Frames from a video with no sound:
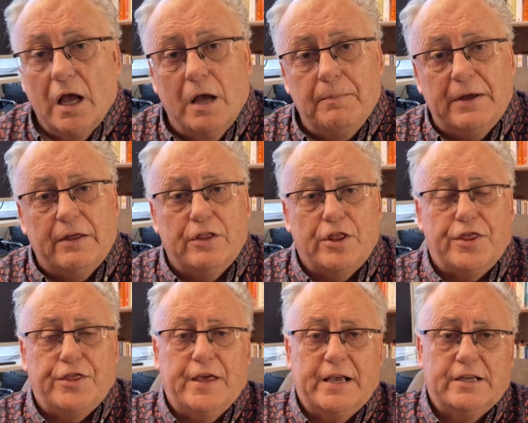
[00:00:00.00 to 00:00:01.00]
about the
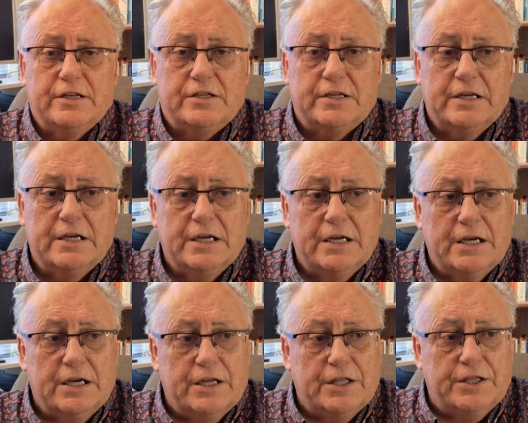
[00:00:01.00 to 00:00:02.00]
things
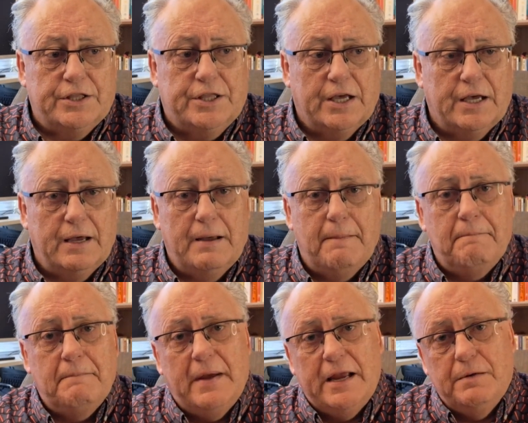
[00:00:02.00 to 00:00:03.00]
that
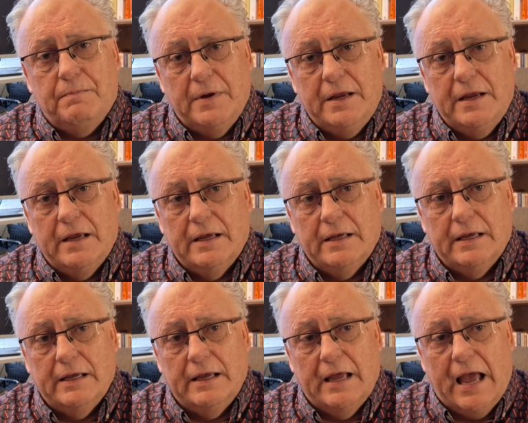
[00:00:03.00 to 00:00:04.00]
made me
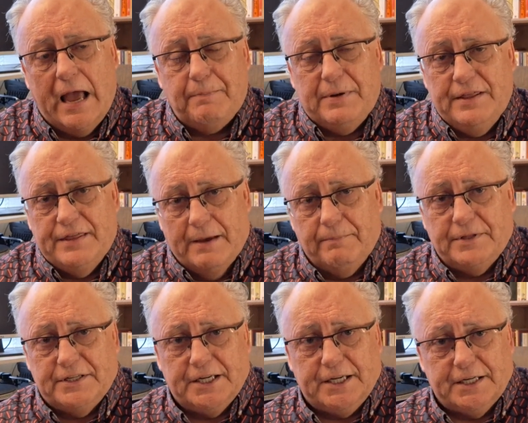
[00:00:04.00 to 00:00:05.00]
happy that
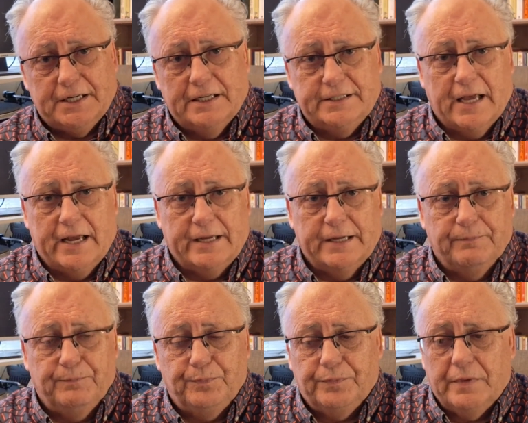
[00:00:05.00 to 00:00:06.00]
particular day.
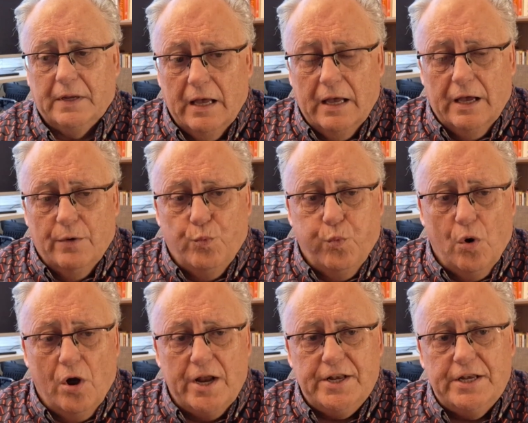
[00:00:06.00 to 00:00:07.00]
And
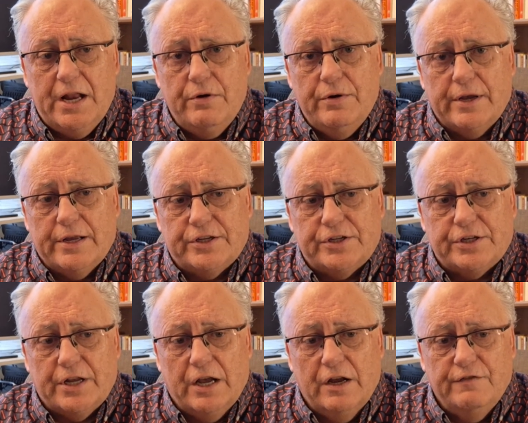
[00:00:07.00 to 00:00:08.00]
what I'd noticed
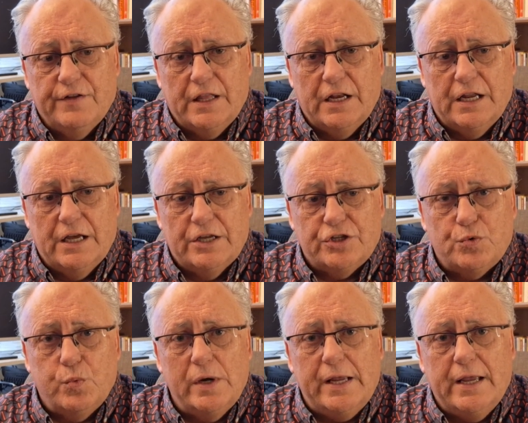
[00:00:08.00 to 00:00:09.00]
over the
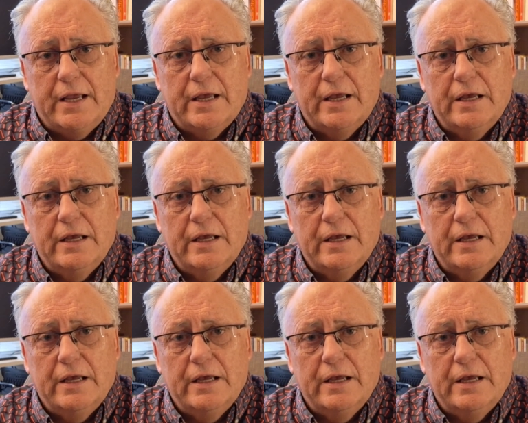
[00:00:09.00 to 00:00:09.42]
last week